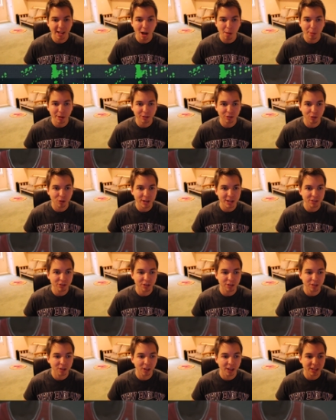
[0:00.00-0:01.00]
now my screen's
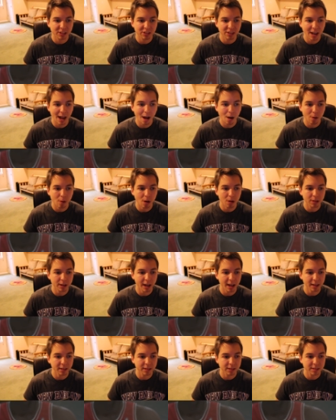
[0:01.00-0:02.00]
just glitching out.
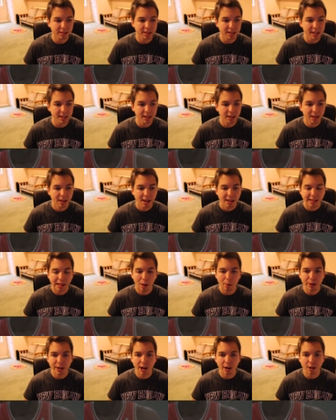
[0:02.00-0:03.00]
Okay, let's see.
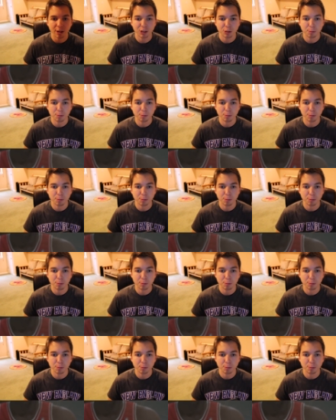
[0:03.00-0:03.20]
Now we got our